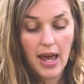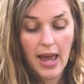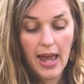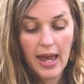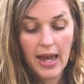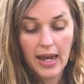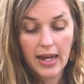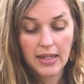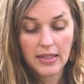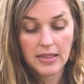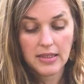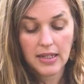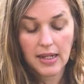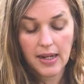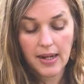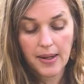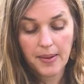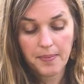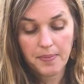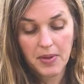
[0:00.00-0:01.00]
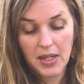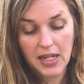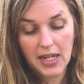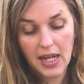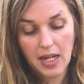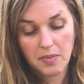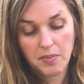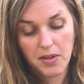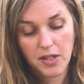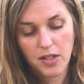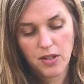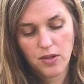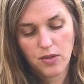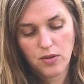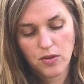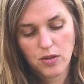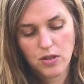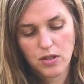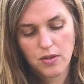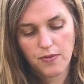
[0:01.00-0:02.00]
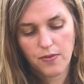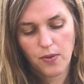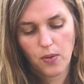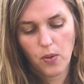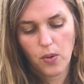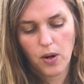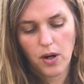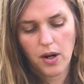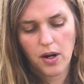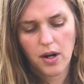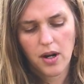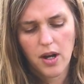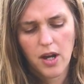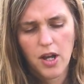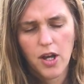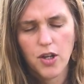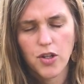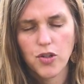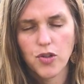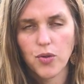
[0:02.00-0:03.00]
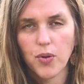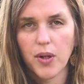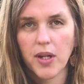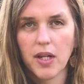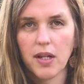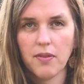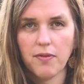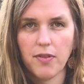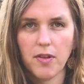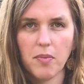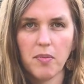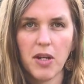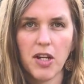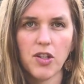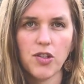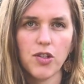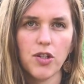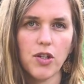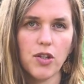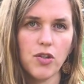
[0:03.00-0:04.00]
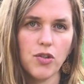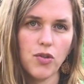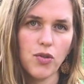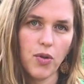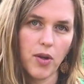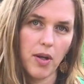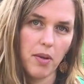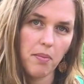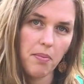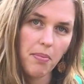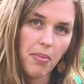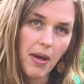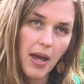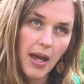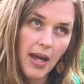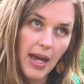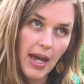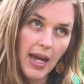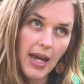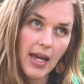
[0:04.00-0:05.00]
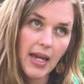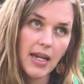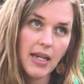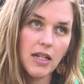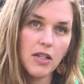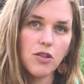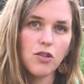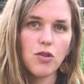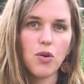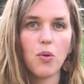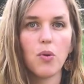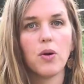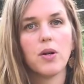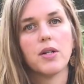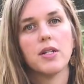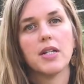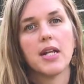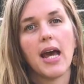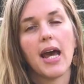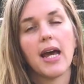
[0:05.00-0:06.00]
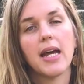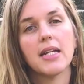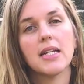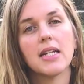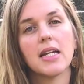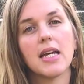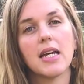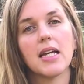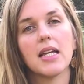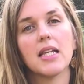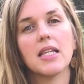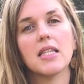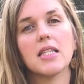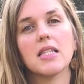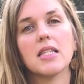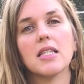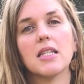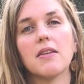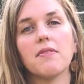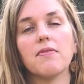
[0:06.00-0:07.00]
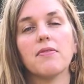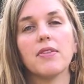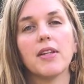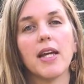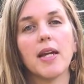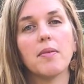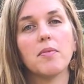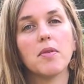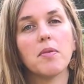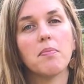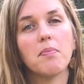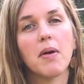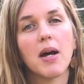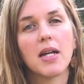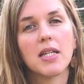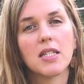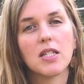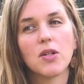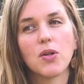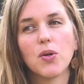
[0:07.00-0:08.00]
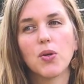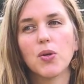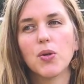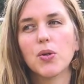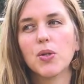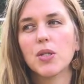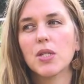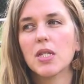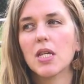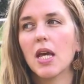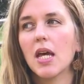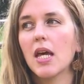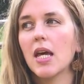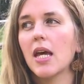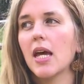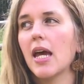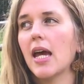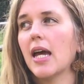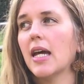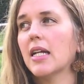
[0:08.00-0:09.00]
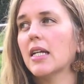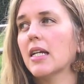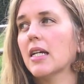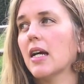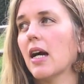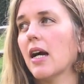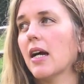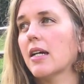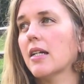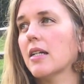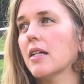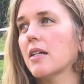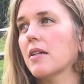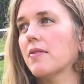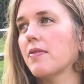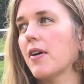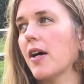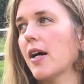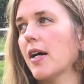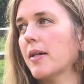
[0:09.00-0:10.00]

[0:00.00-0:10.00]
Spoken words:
and it had been used for joint inflammation, joint pain, torn tendons, inflamed muscles, any kind of